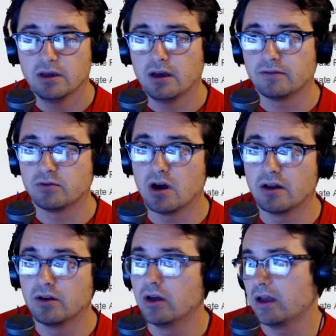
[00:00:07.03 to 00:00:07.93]
I've
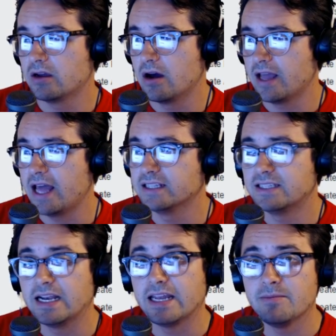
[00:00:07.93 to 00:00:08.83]
gone ahead and
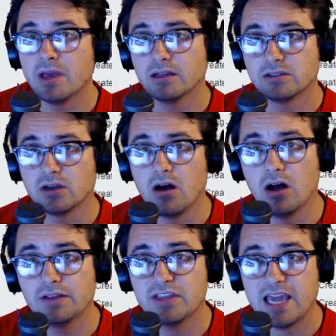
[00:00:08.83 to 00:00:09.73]
sent an email to all
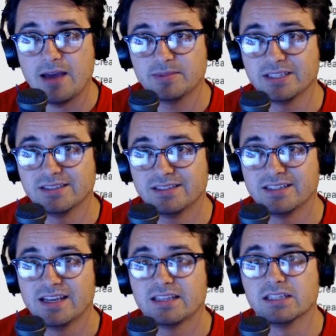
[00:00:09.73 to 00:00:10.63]
of the captains
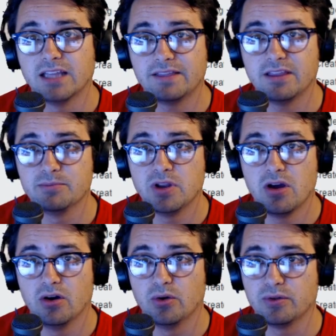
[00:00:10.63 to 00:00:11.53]
to let them
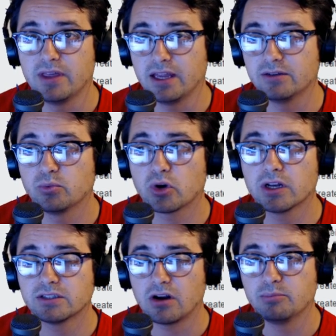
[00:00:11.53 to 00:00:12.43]
know that we're going to
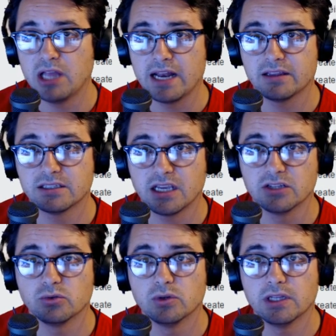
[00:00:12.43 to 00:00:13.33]
start planning the
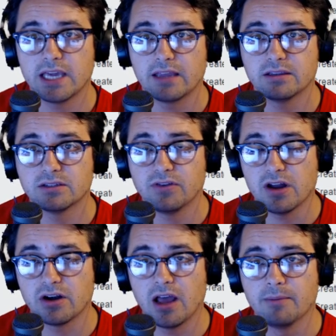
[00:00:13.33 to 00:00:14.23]
schedule and get this
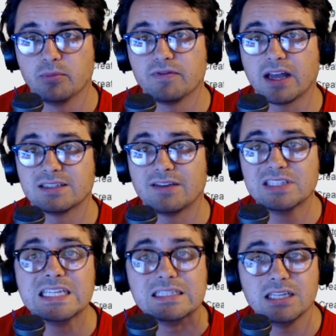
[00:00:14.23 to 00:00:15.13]
fired up. We've got
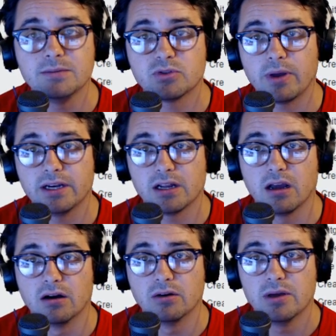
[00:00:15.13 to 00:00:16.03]
17 teams ready to
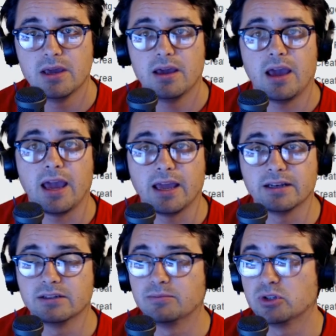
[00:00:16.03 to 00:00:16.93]
go,
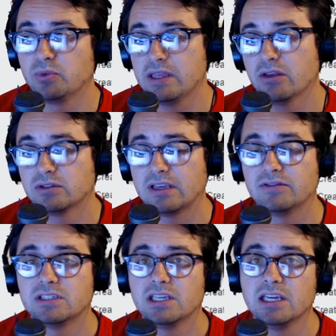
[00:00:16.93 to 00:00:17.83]
and between those
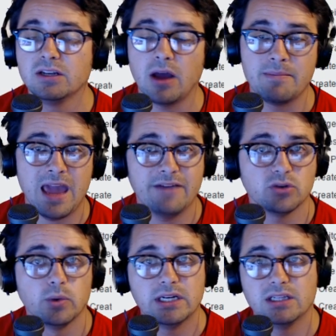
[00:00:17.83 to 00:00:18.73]
17, I may have to
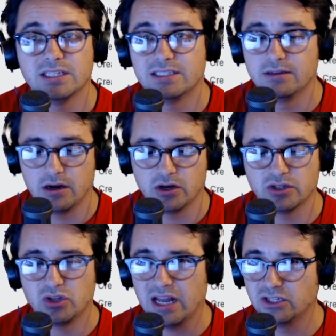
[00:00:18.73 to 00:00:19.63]

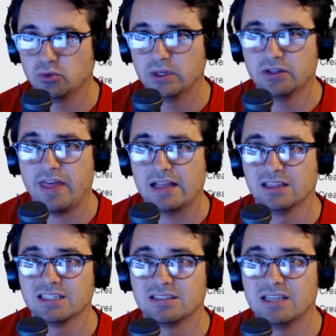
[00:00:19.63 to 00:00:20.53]
dwindle that
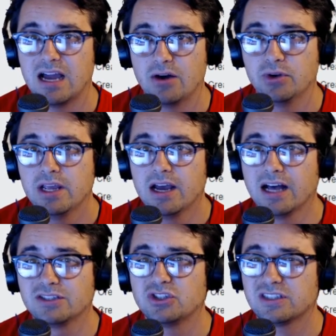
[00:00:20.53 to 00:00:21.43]
list down
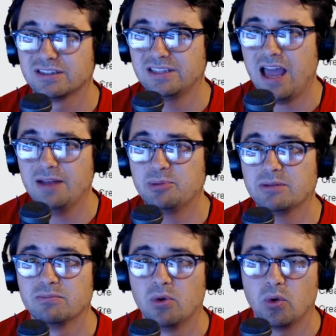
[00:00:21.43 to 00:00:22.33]
just a tad bit
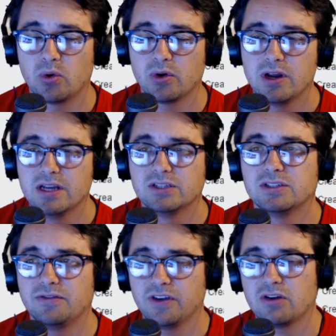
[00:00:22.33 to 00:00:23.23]
more just to
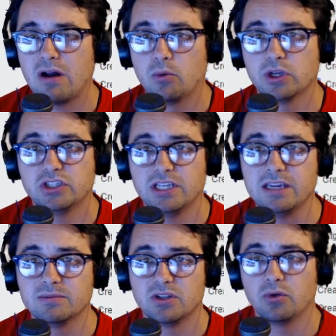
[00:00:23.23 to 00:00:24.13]
figure out which
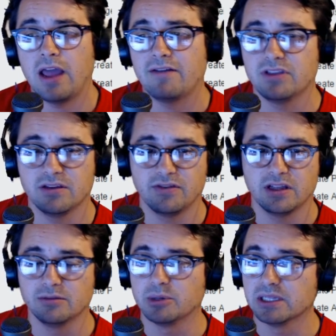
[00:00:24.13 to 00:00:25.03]
teams don't have the
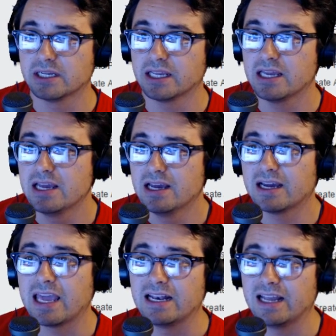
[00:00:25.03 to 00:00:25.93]
availability.
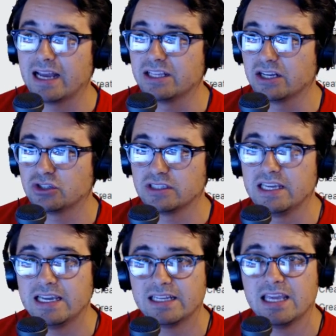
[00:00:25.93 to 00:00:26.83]
Again, I just
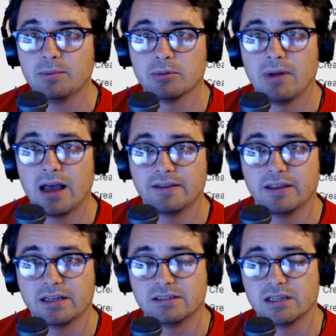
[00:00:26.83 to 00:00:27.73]
need to keep in mind
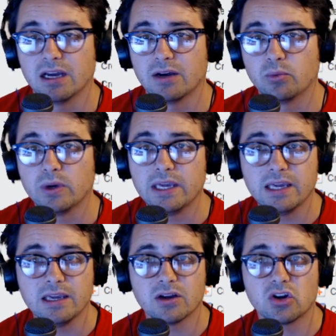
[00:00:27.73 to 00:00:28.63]
that
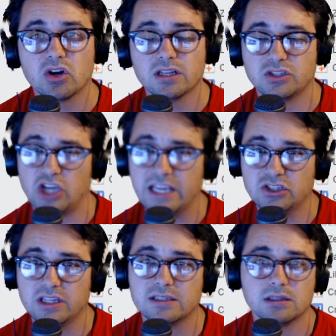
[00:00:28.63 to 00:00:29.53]
we are going to change
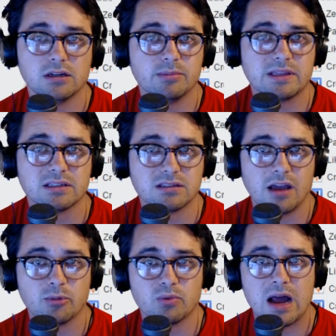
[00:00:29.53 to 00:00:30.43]
things a little bit this time
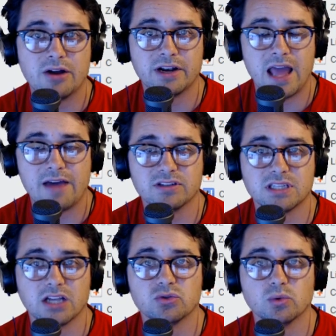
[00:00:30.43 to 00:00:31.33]
around and have the
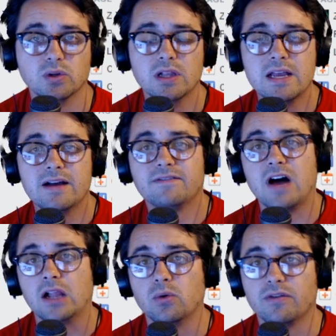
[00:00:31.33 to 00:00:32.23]
schedule
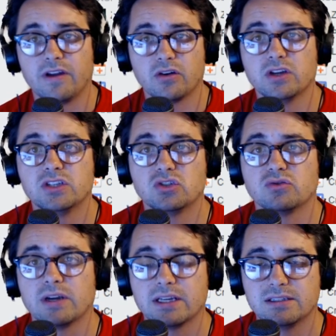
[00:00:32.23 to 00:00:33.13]
follow a very
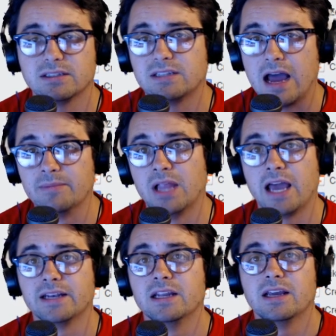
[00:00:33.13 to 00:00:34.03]
strict timeline.